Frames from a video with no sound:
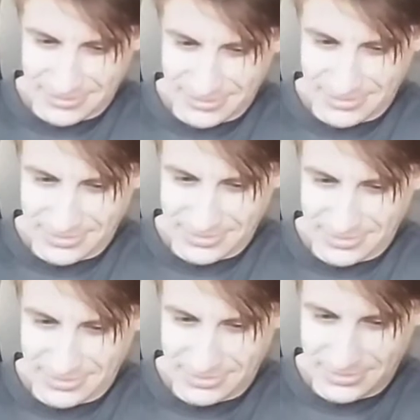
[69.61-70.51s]

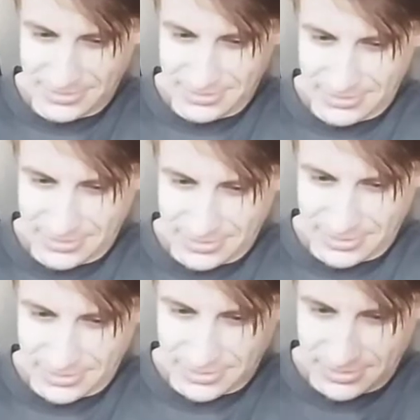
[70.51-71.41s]

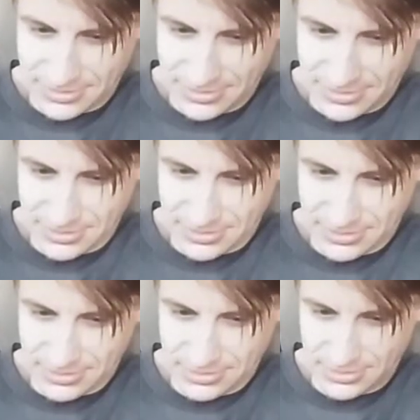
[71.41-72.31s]

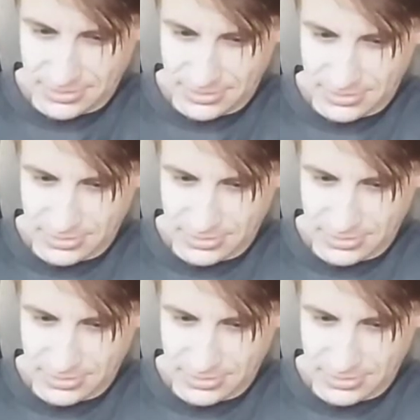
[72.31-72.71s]
The person shown says nothing.